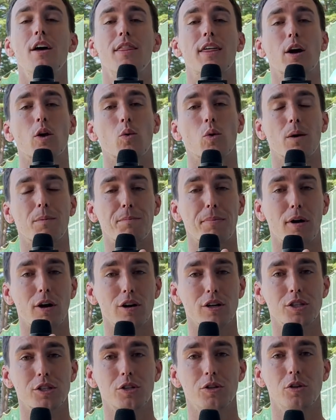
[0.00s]
There were
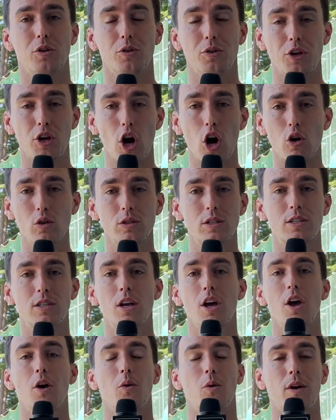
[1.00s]
personal notes
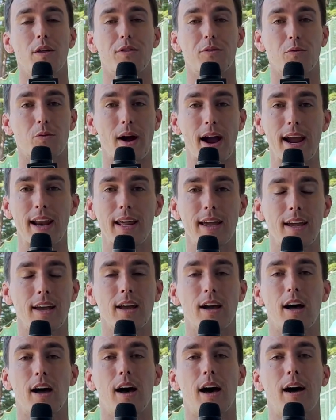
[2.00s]
with
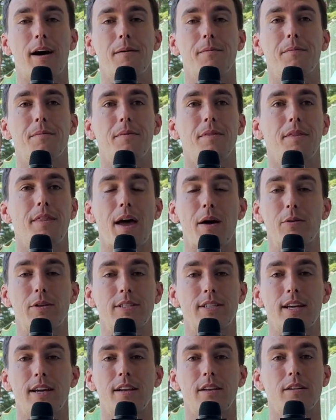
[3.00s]
writing that
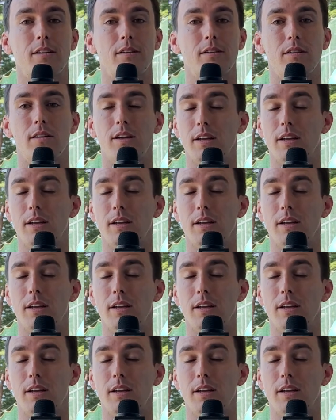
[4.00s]
was in